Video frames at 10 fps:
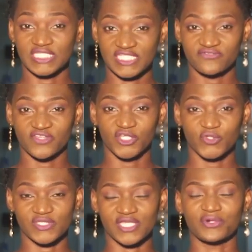TV
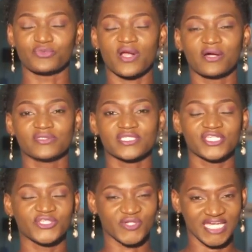News around
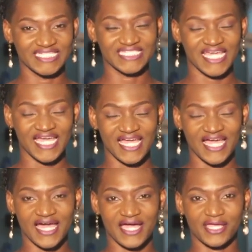Uganda.
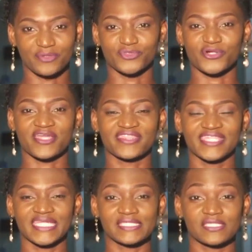I am
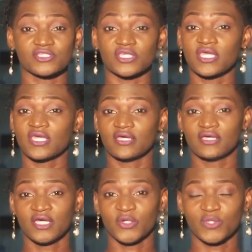Rathina CJ
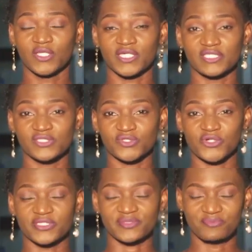here. We look at
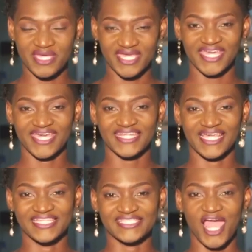stories making
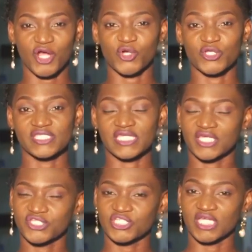headlines across the
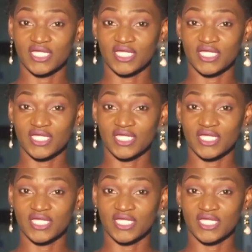country